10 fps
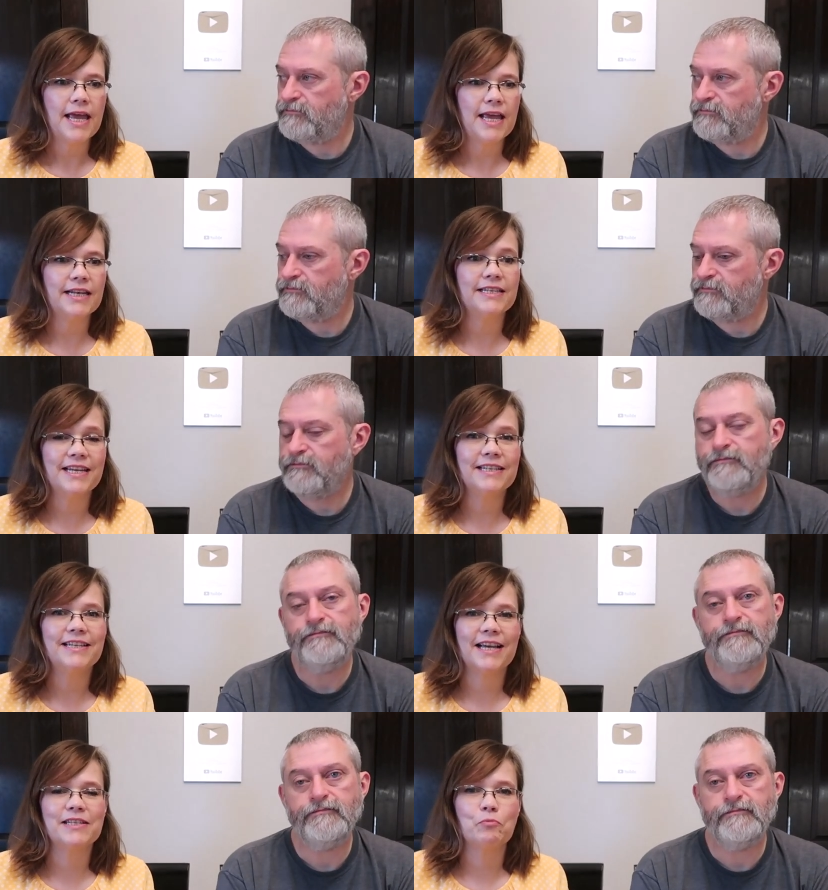Speaker 1: it did
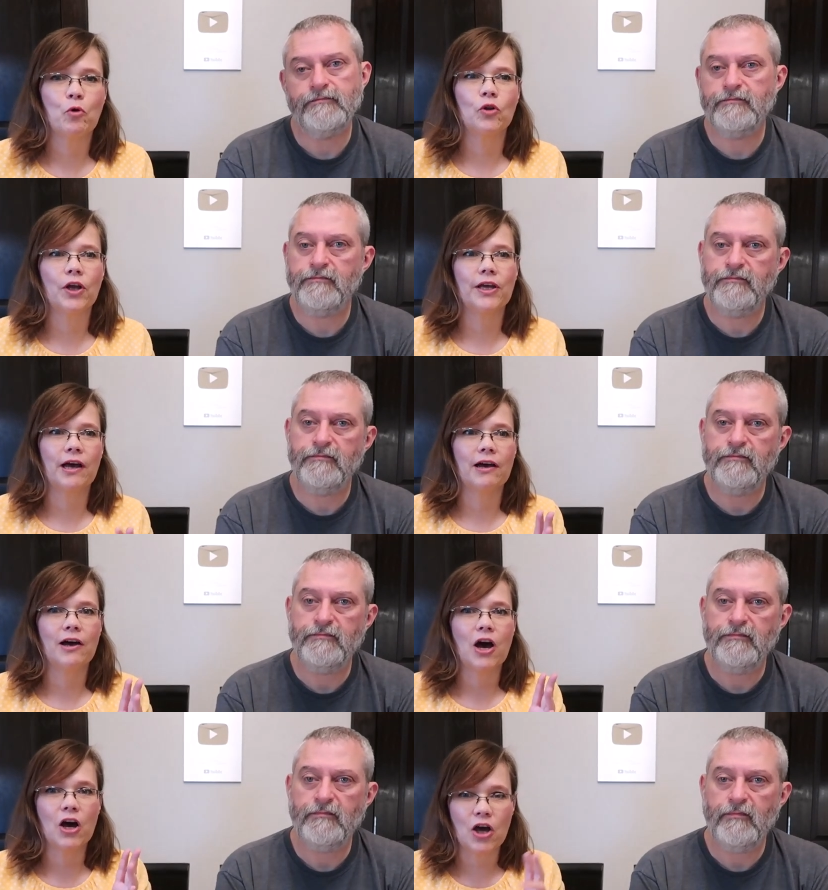taste more like
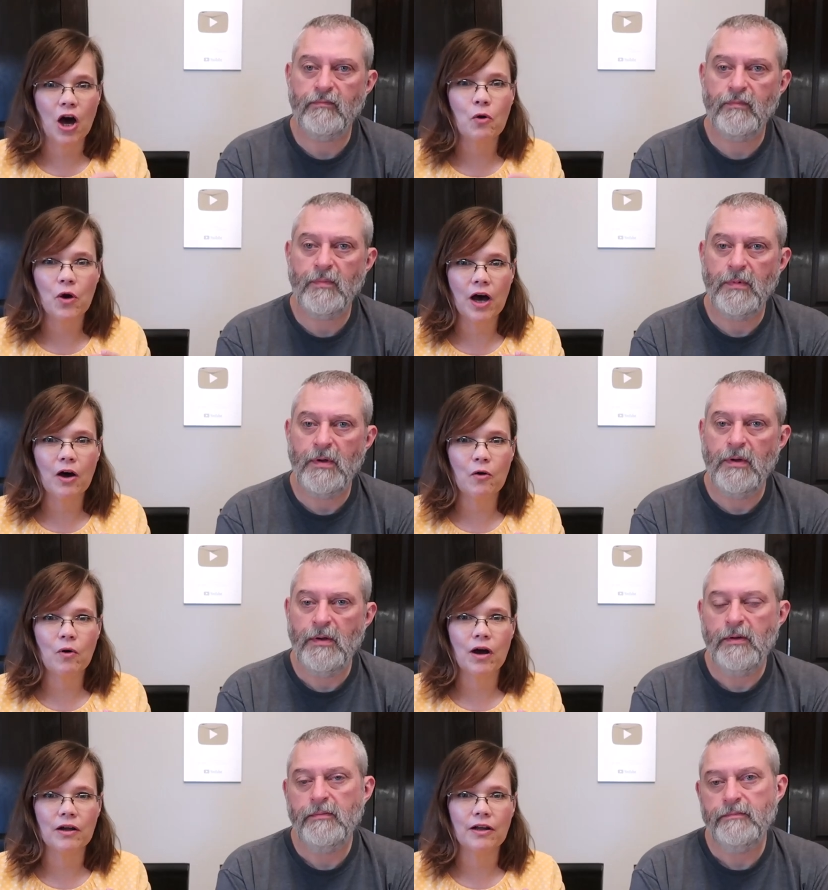a, a
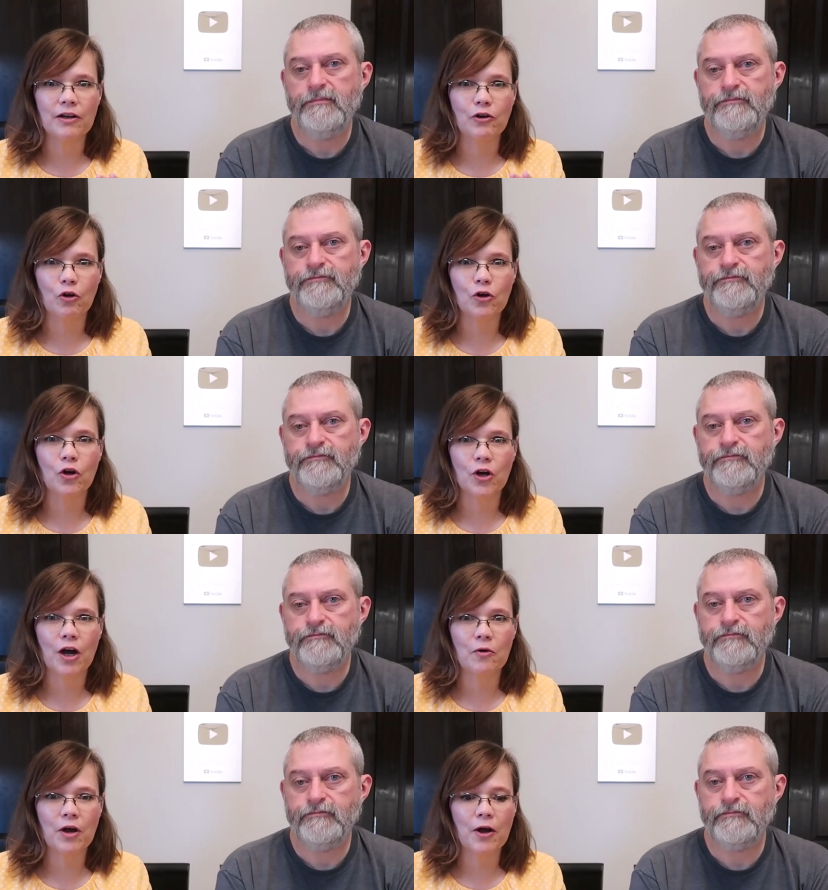cocoa, a, a darker
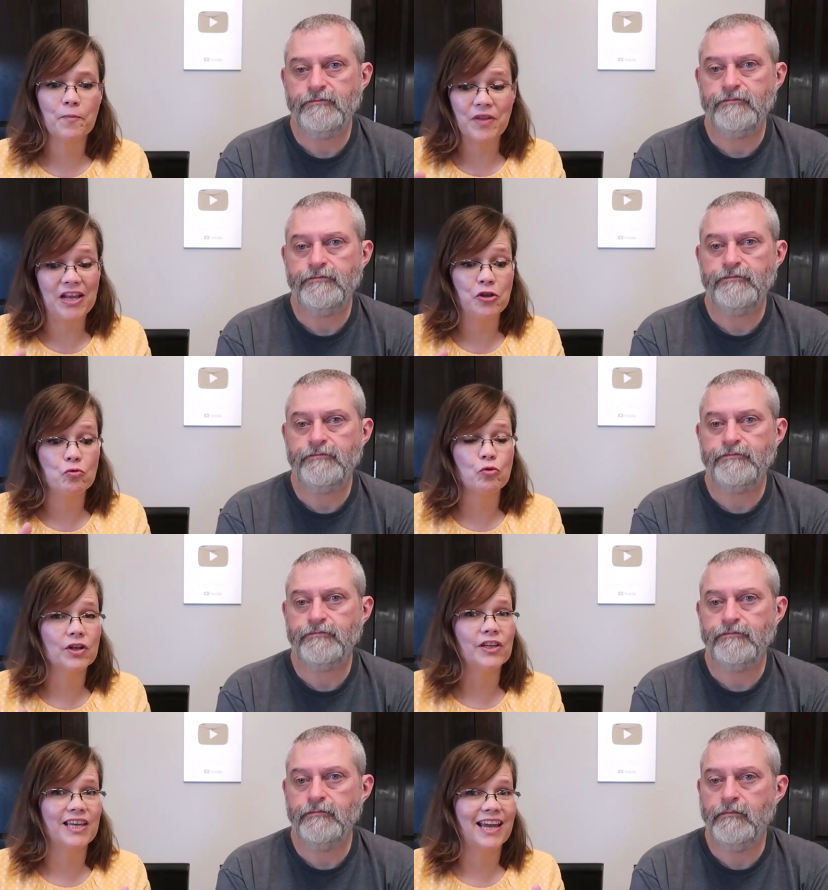cocoa, and you
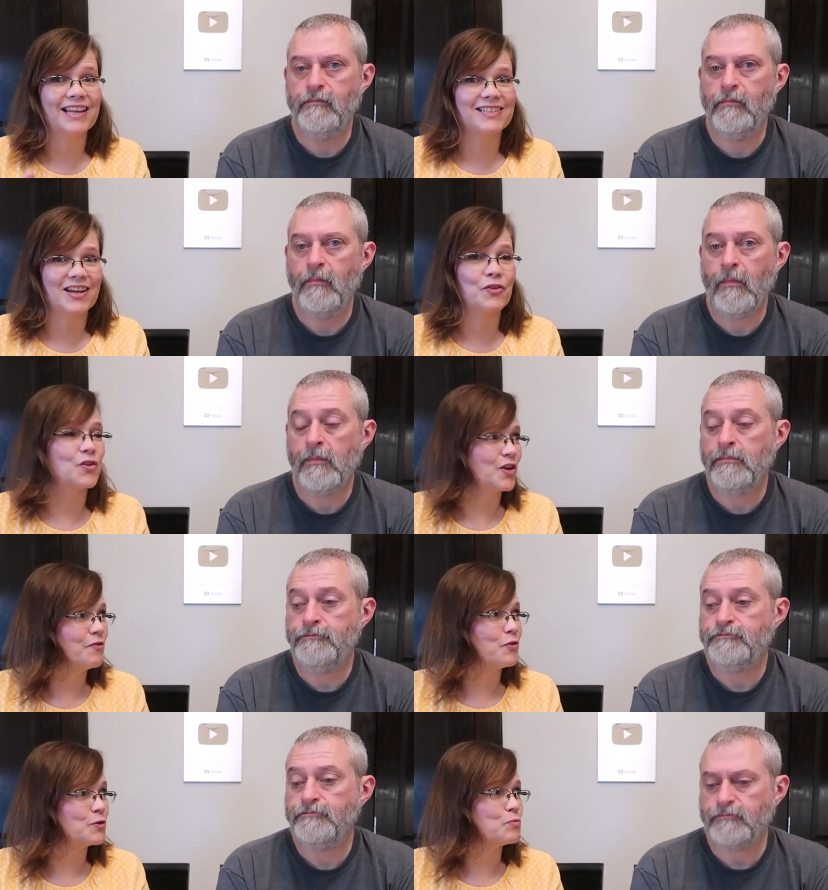really can tell the
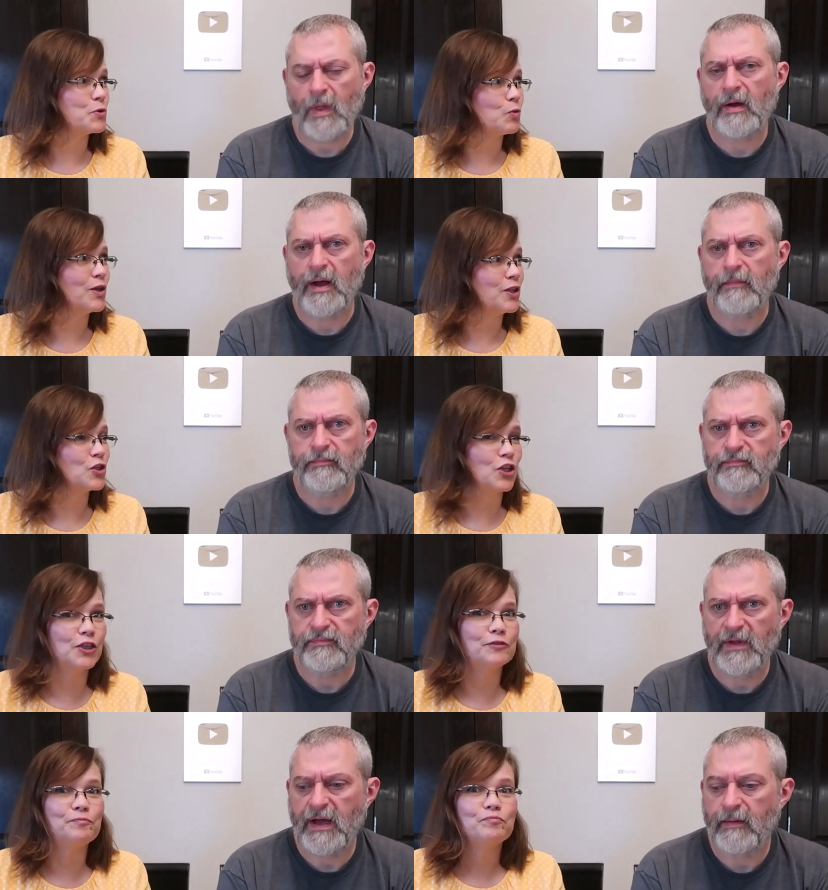difference
Speaker 2: between oh, yeah. the two.
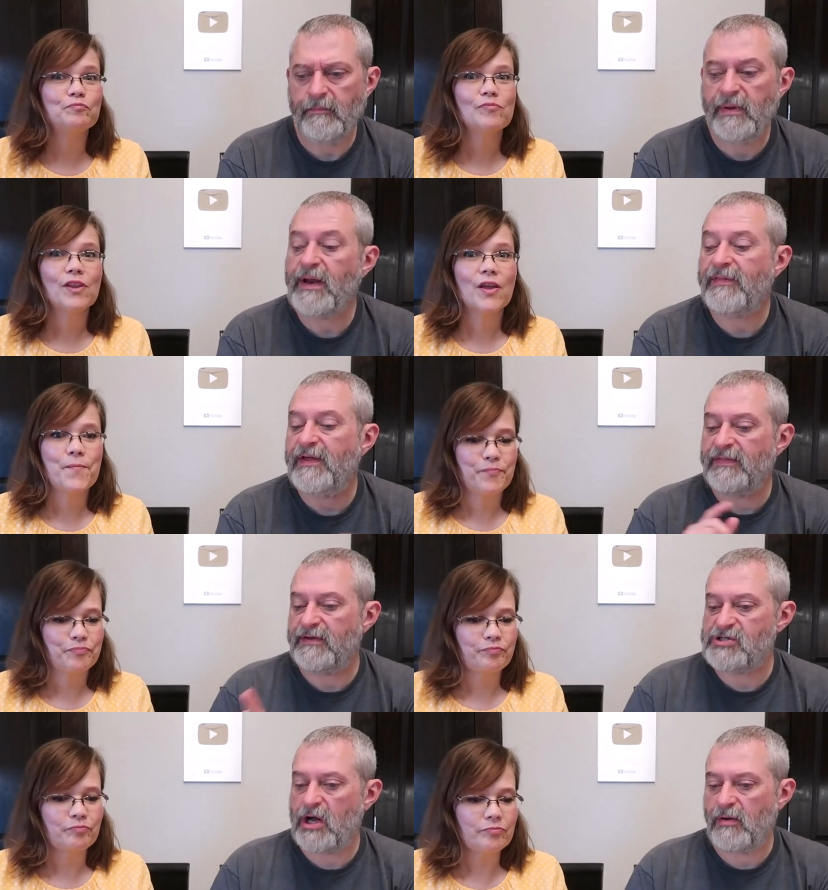Yeah, but I think
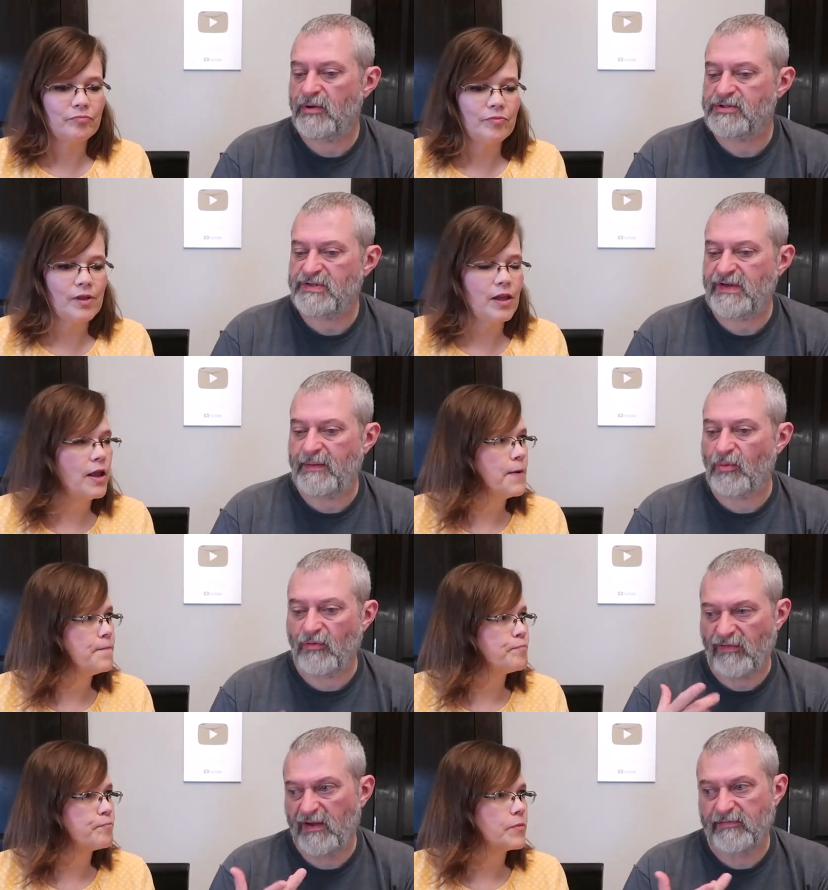the chocolate one just had more
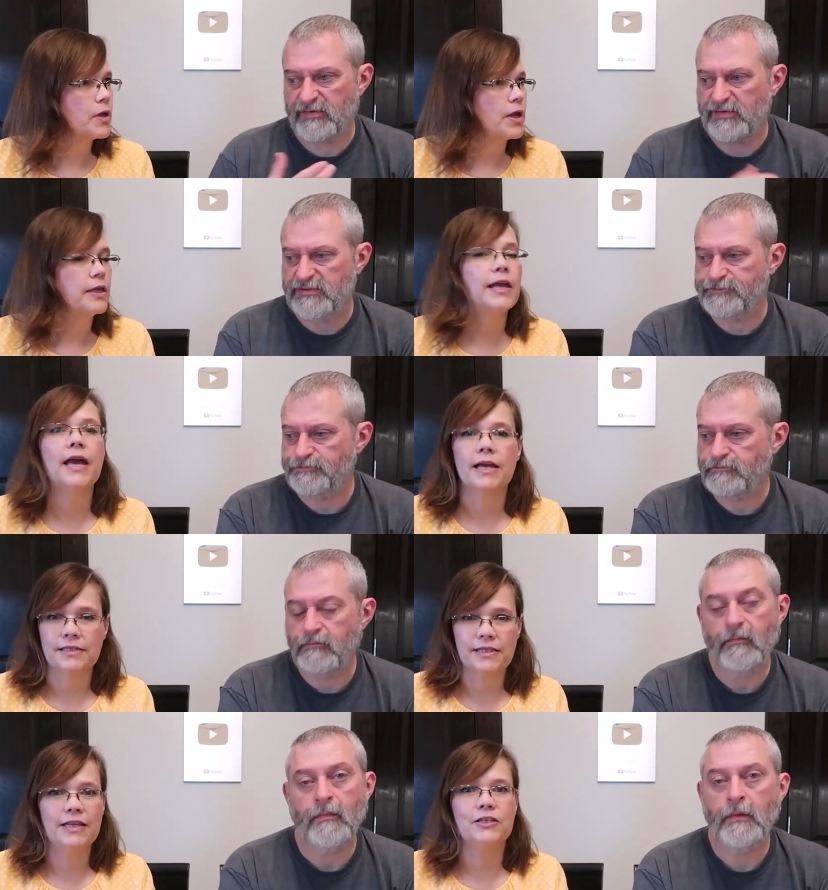flavor too.
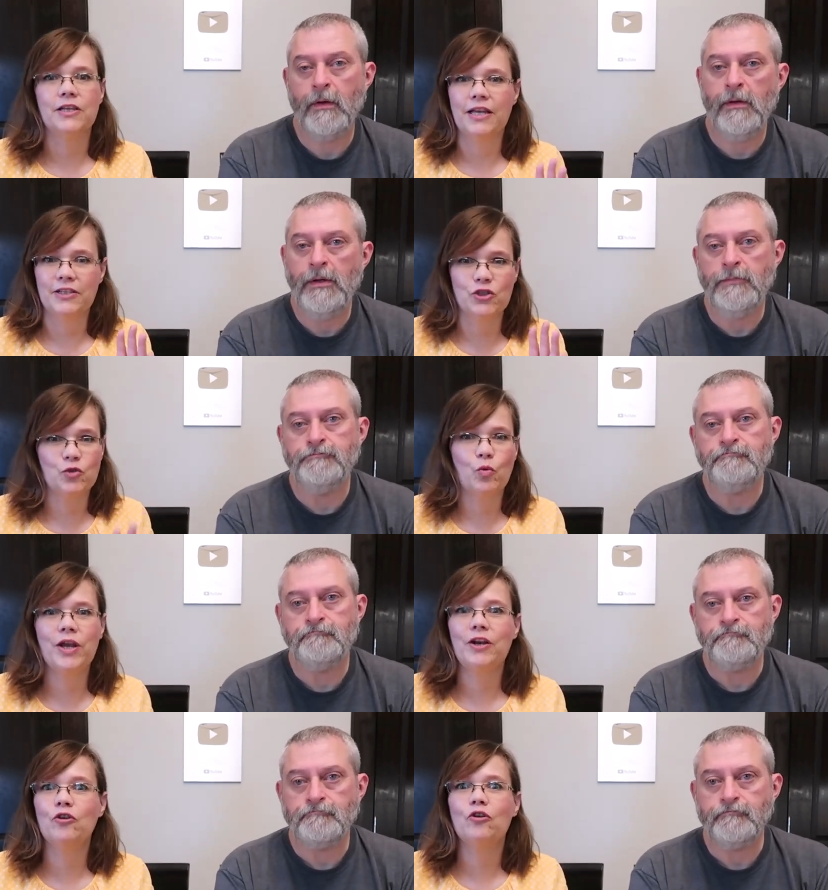
Speaker 1: Yes, it's, it's
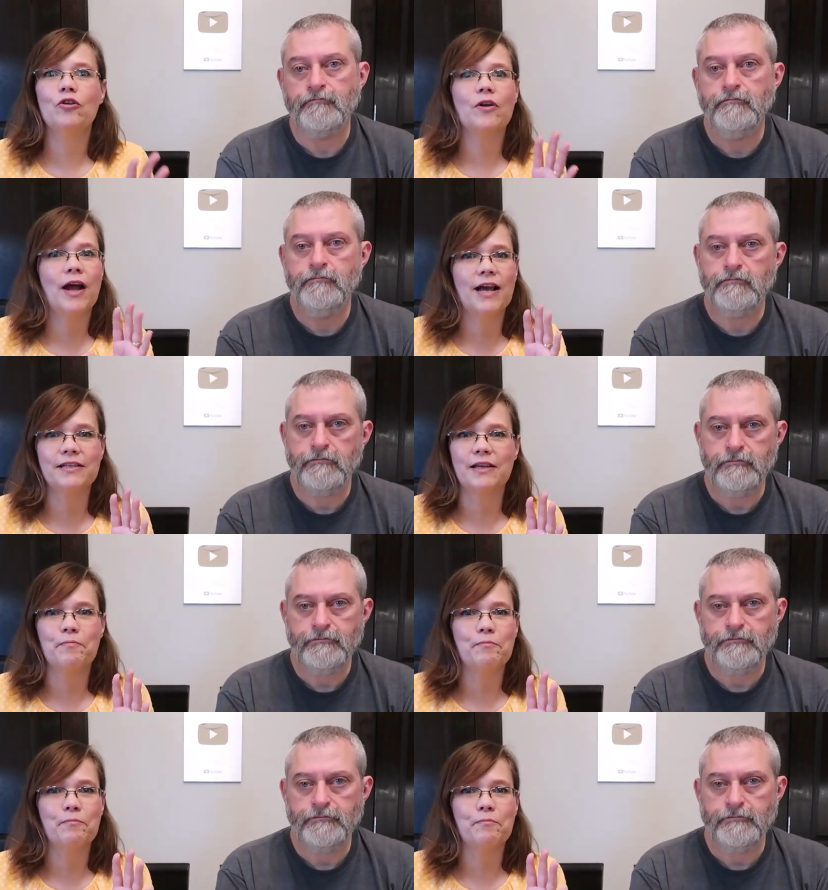sweeter, has a